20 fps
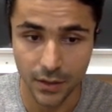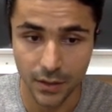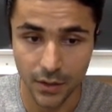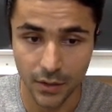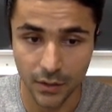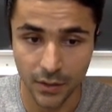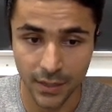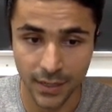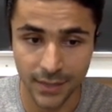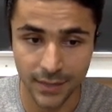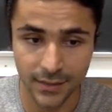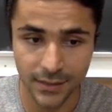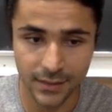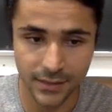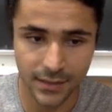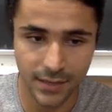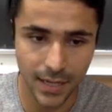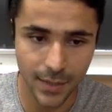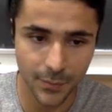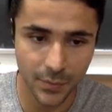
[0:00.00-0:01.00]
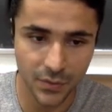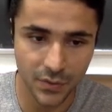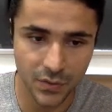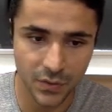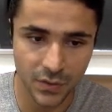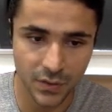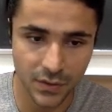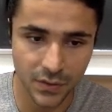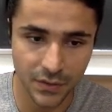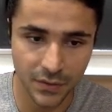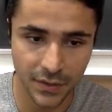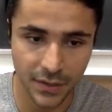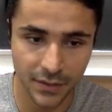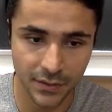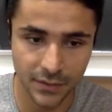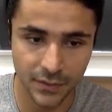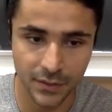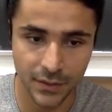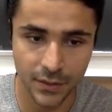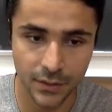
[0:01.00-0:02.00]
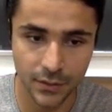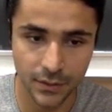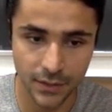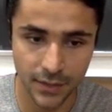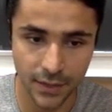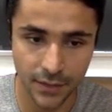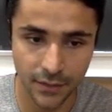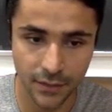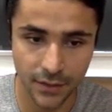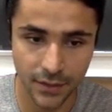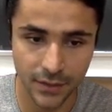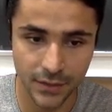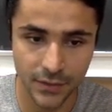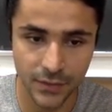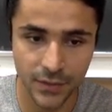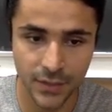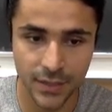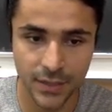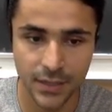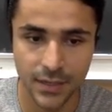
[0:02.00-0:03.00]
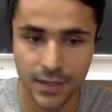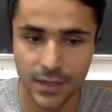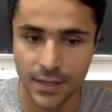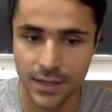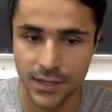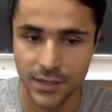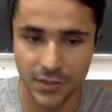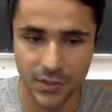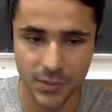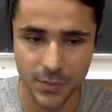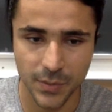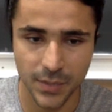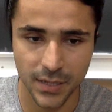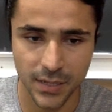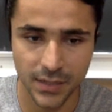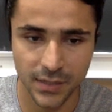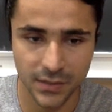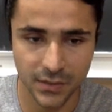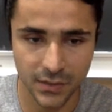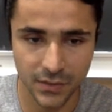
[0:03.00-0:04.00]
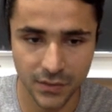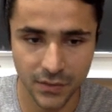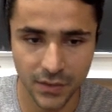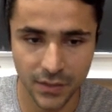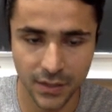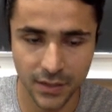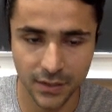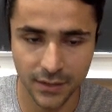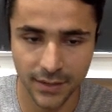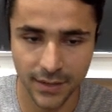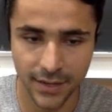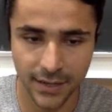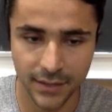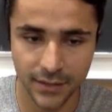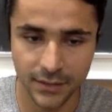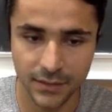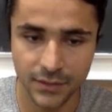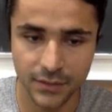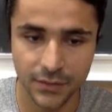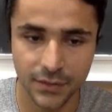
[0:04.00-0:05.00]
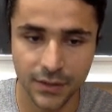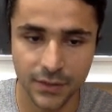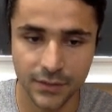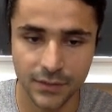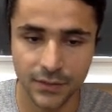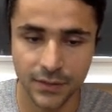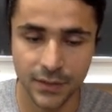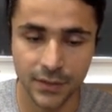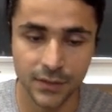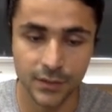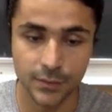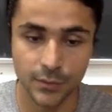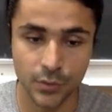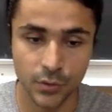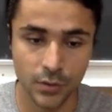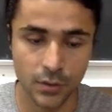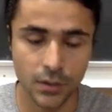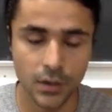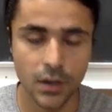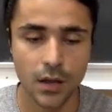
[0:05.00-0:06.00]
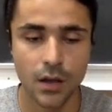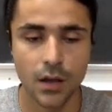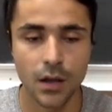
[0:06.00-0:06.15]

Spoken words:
Okay, it doesn't happen to this phosphate or that phosphate, just because attacking this phosphate is more